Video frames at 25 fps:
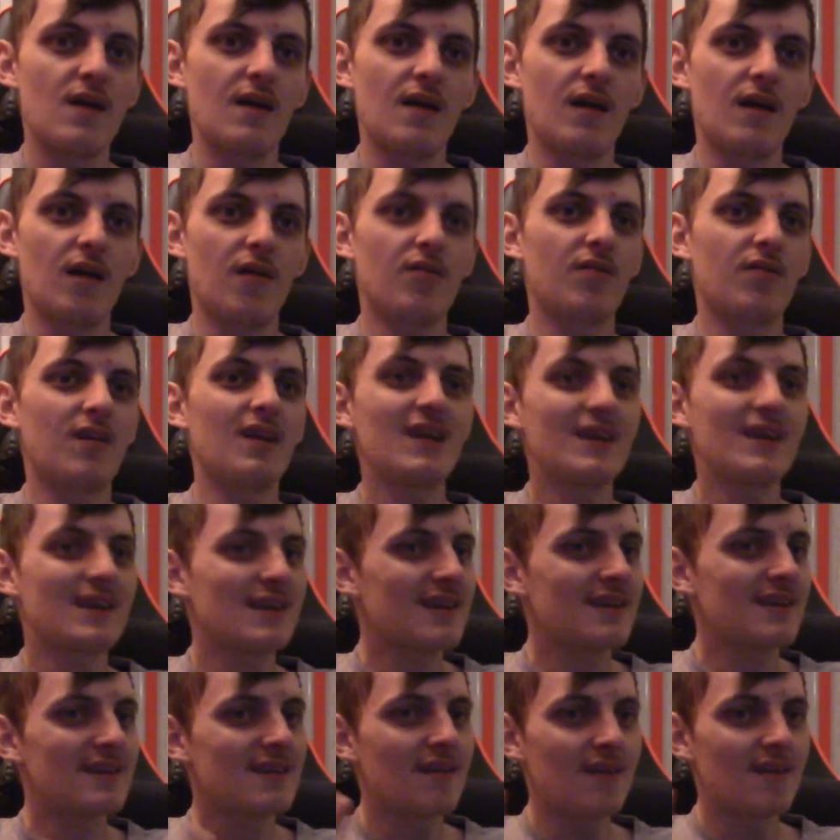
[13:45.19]
it was like,
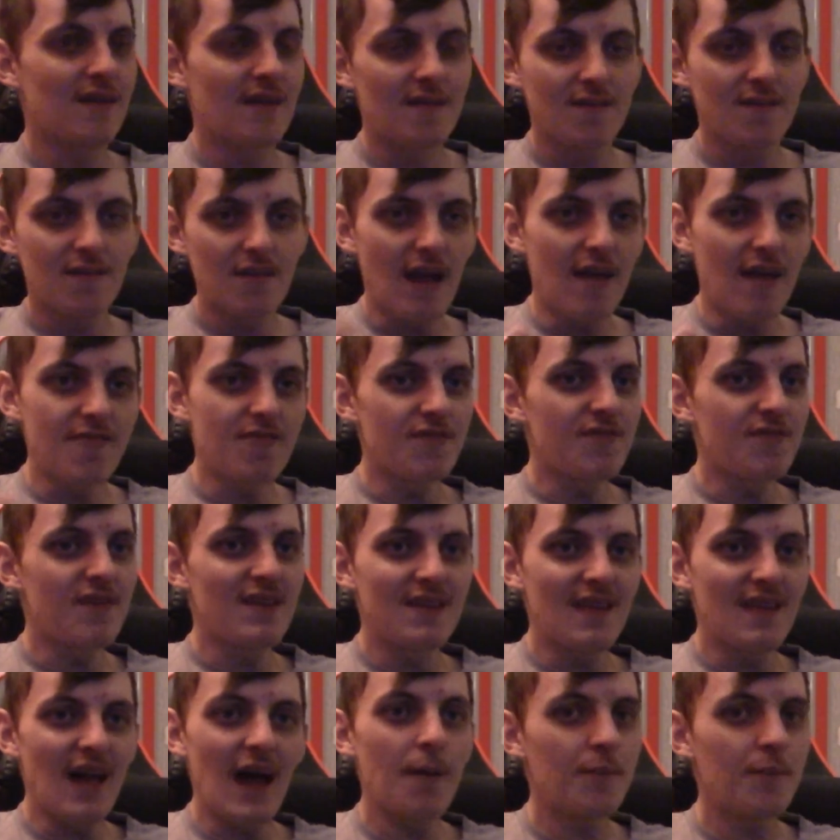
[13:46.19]

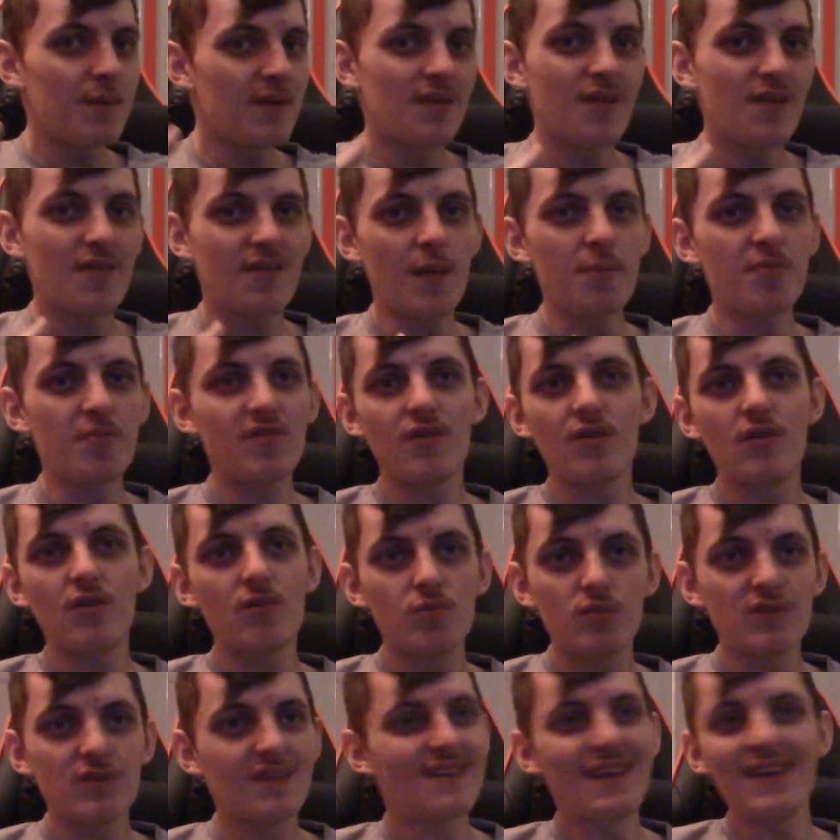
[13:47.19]
everything that happened in this episode
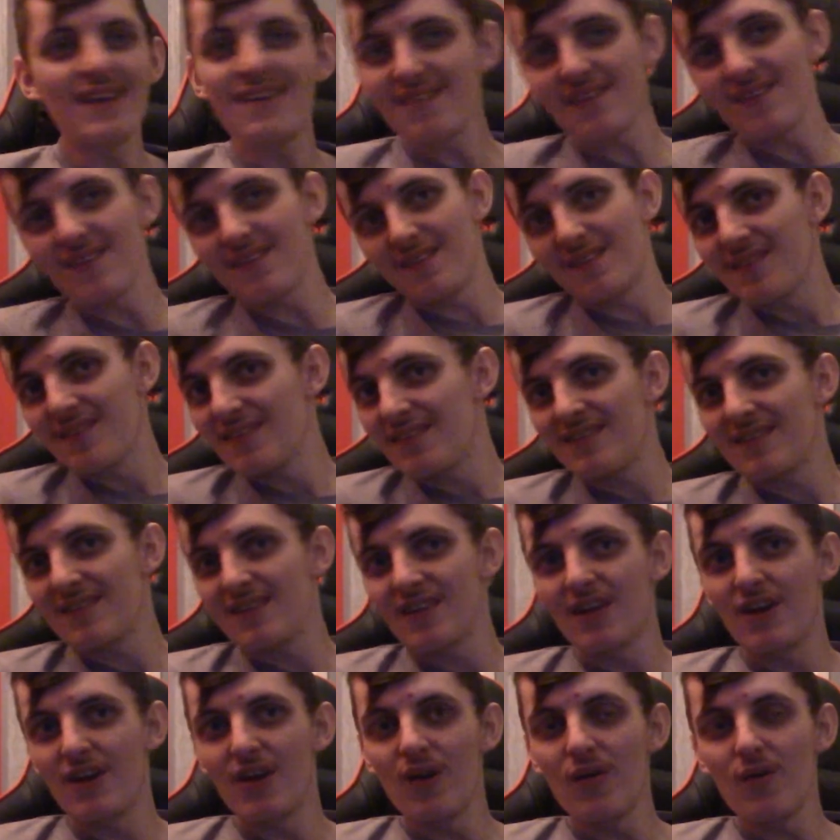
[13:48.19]
was decent,
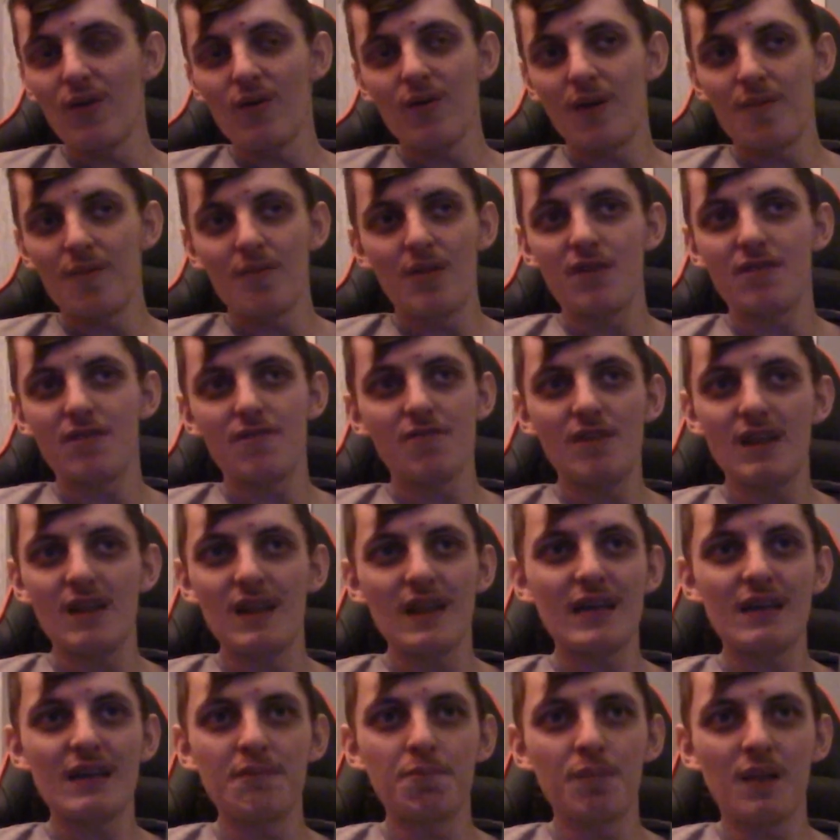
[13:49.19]
you know? I'm not
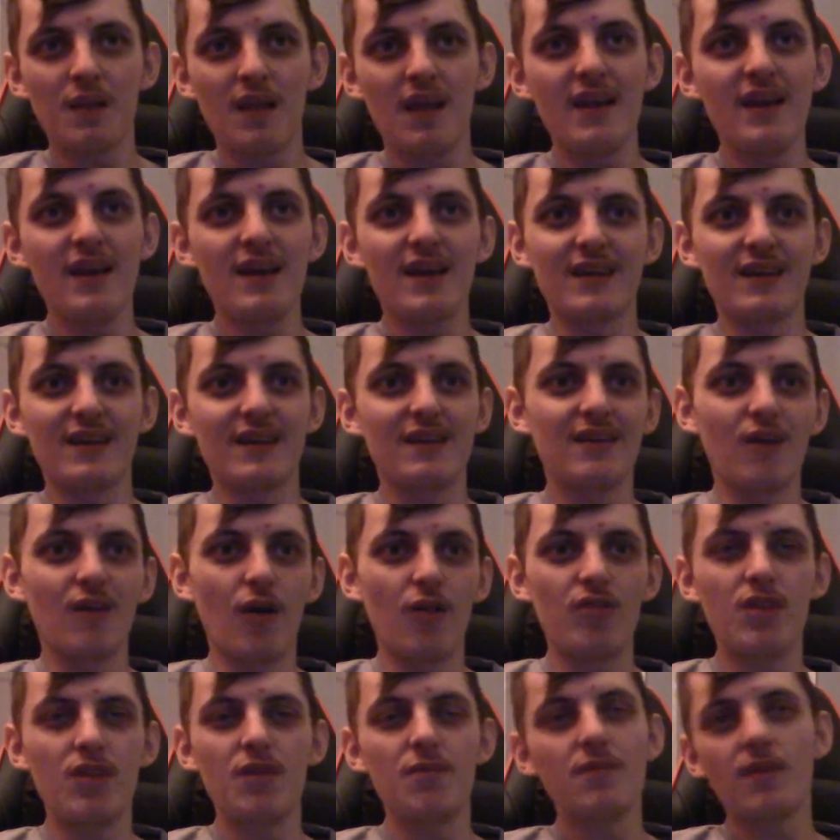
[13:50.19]
really complaining,
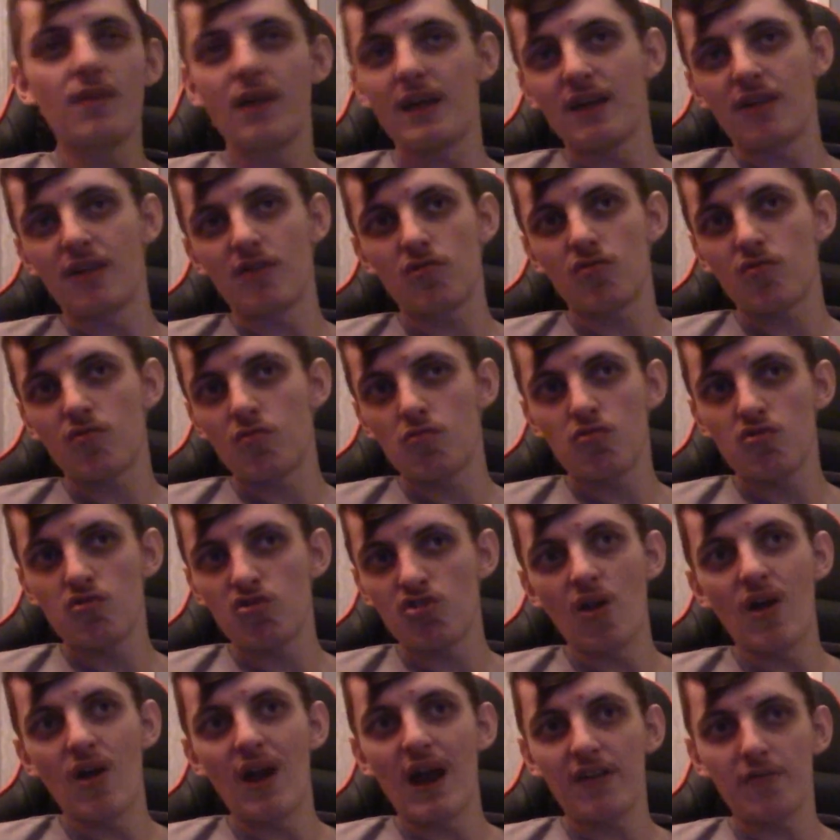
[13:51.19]
other than, like,
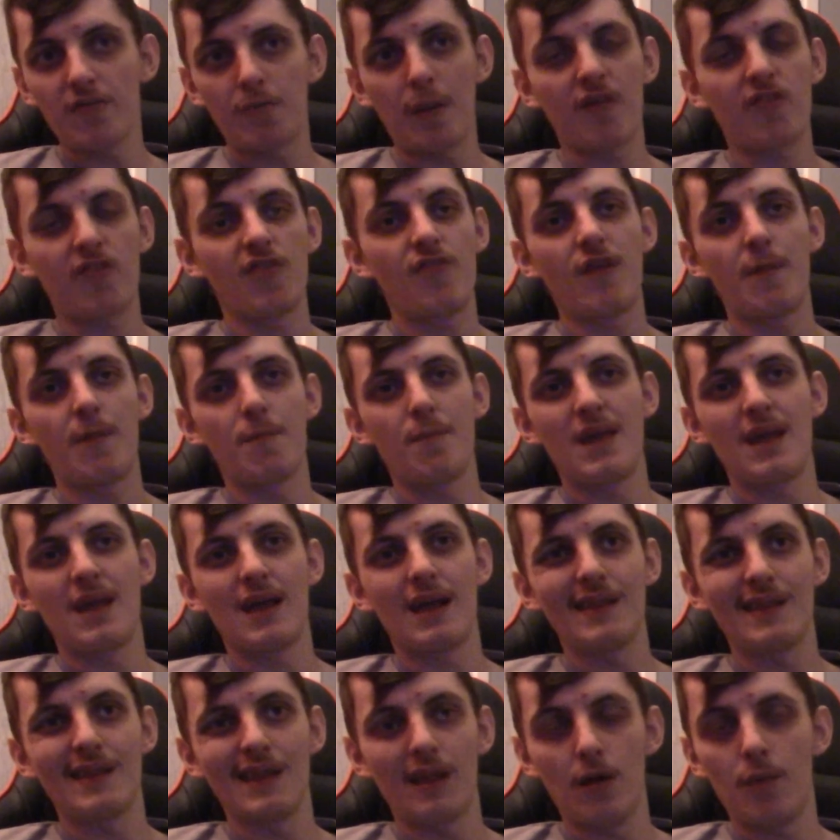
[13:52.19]
certain aspects of it being a
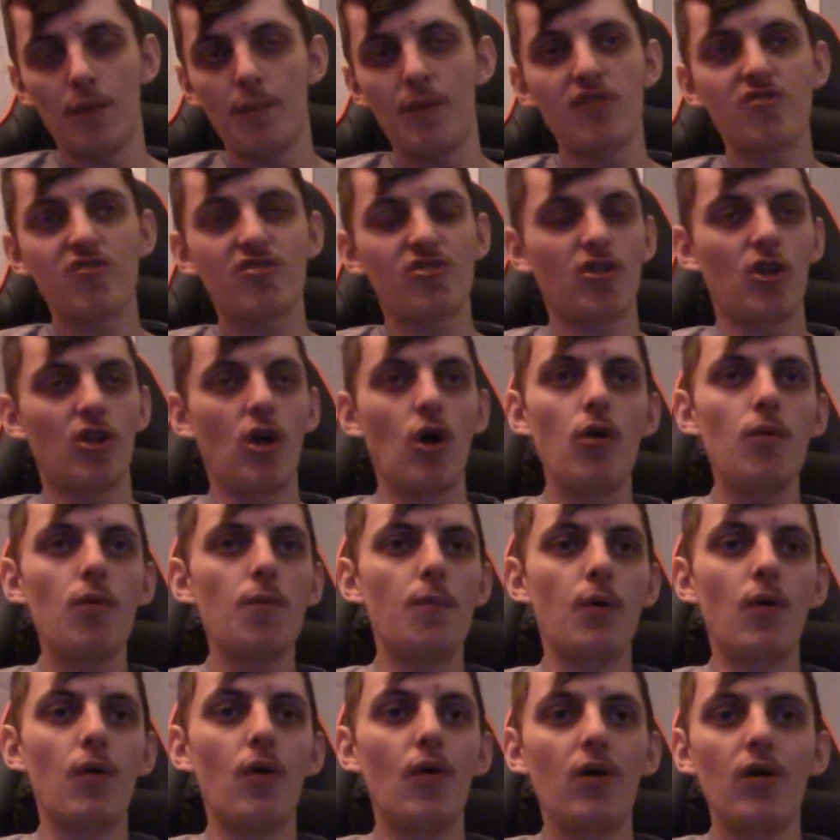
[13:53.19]
little bit slow,
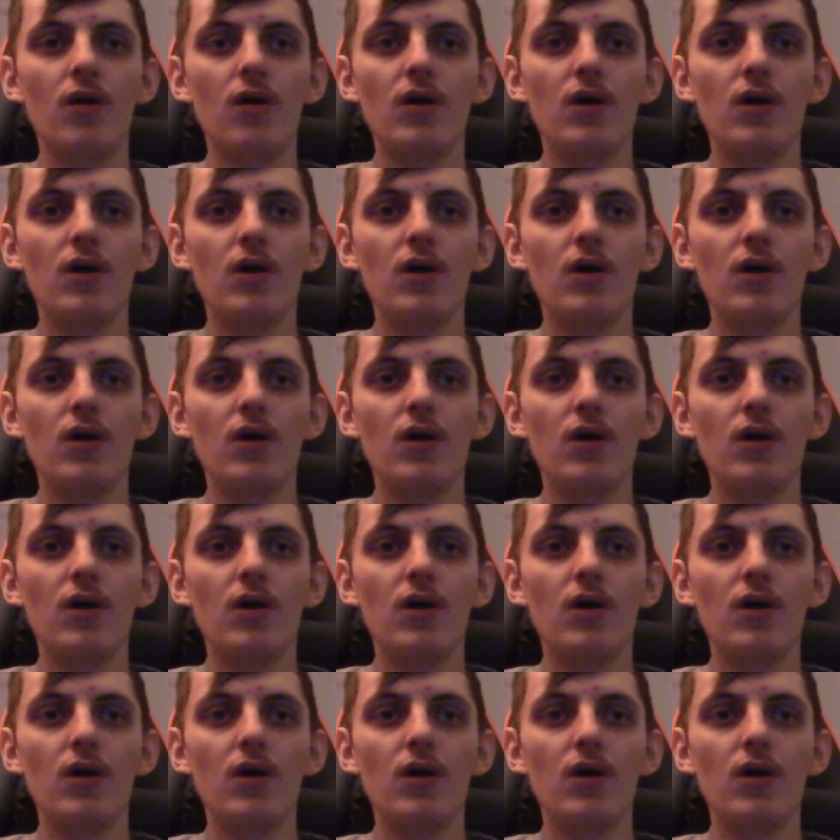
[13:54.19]
but,